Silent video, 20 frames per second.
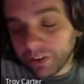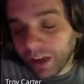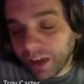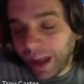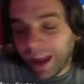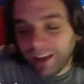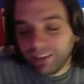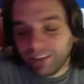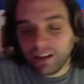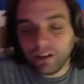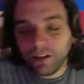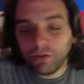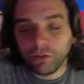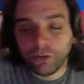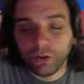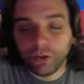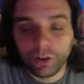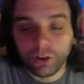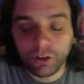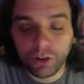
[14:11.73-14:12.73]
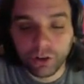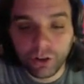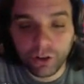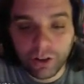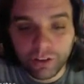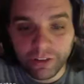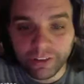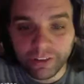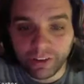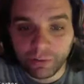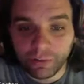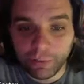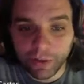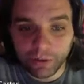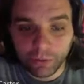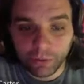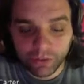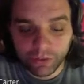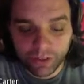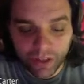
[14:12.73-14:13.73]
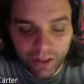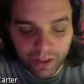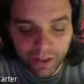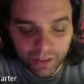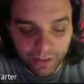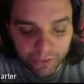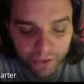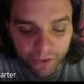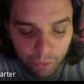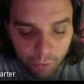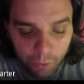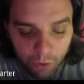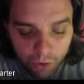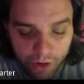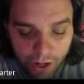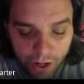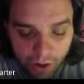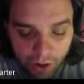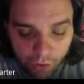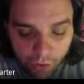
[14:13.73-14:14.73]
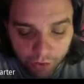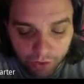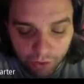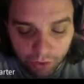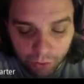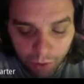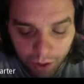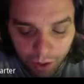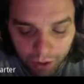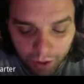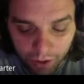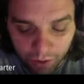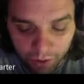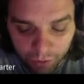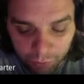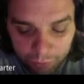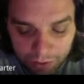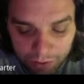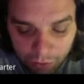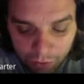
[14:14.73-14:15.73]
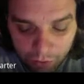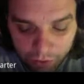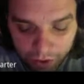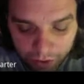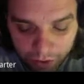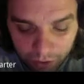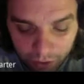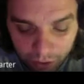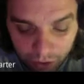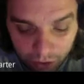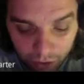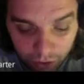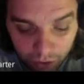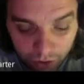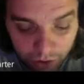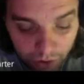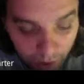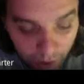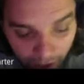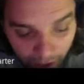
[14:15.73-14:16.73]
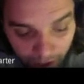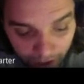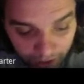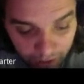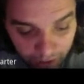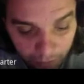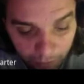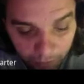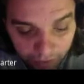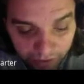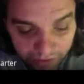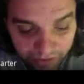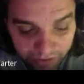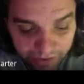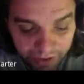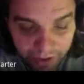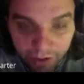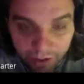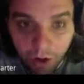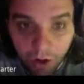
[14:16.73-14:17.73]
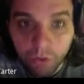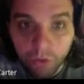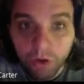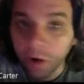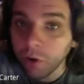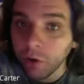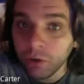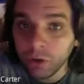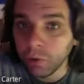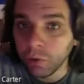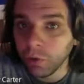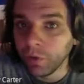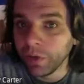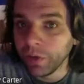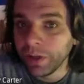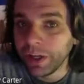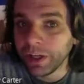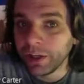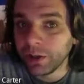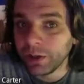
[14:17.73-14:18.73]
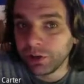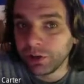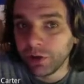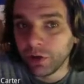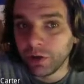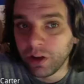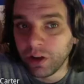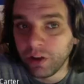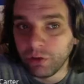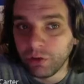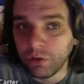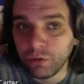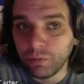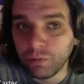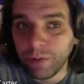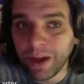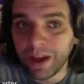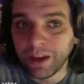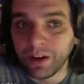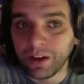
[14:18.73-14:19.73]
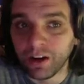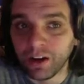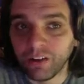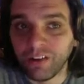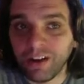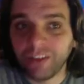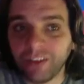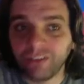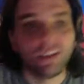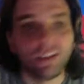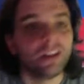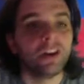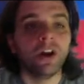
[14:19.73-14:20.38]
asking for an attorney, the suspect was saying that they were not going to speak without an attorney, and the police said, oh no, you only get an attorney if you've been arrested.